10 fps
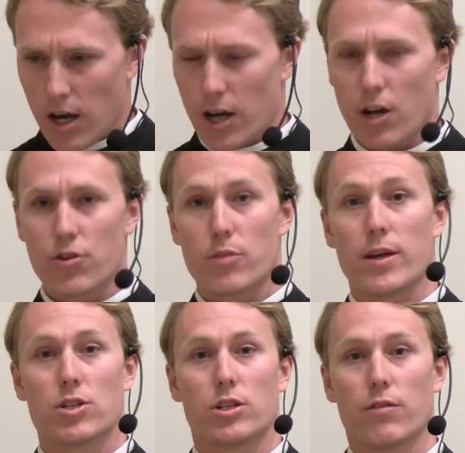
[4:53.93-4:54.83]
Another
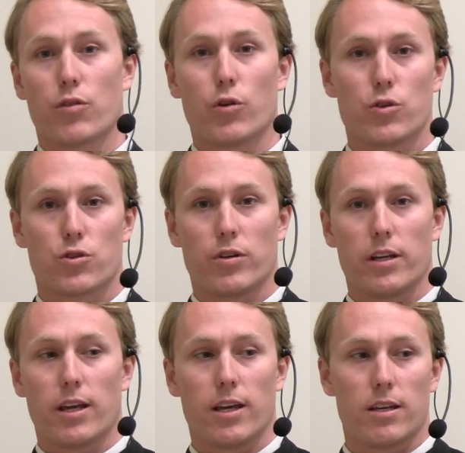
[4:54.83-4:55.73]
dimension of the
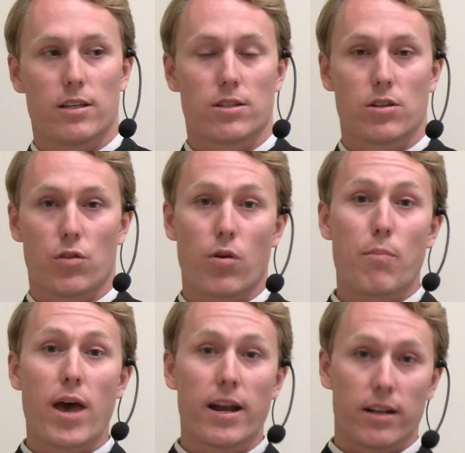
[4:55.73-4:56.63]
Rosary is the
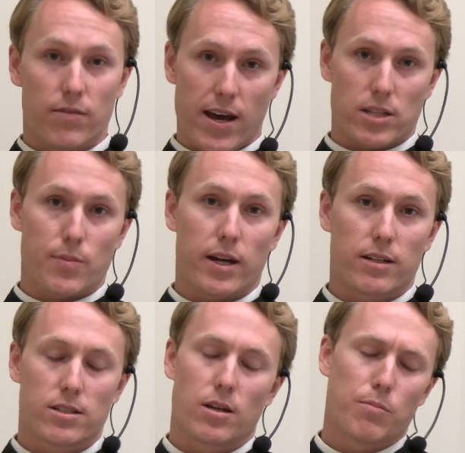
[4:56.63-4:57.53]
repetitive
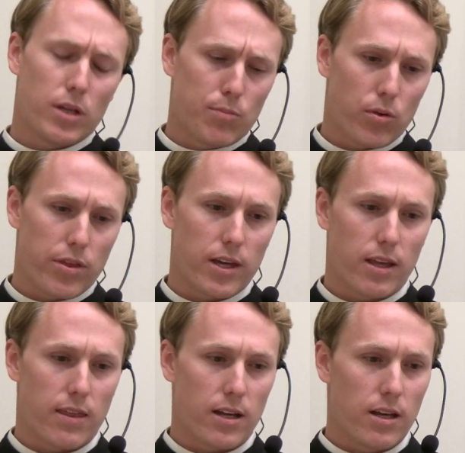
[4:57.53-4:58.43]
aspect. Some people
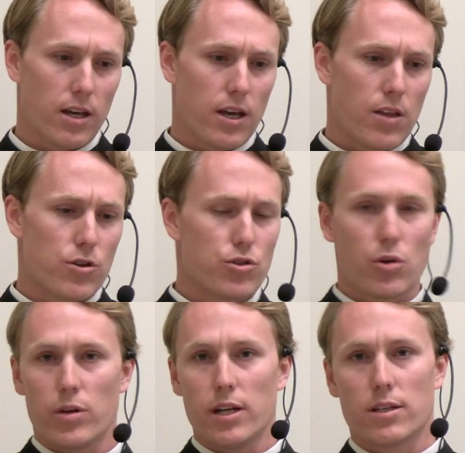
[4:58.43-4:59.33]
think that there's
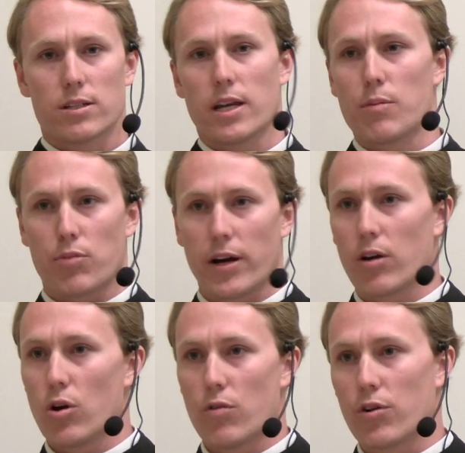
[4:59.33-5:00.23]
no need to say a
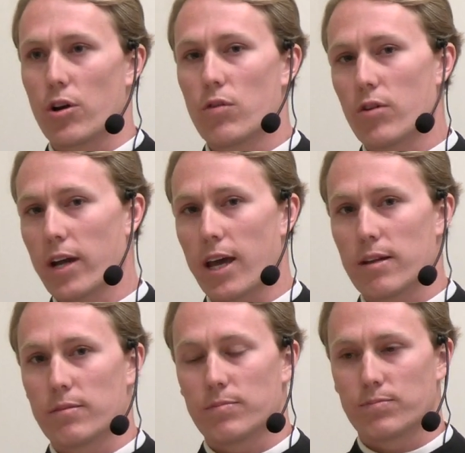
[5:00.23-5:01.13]
prayer over and over again.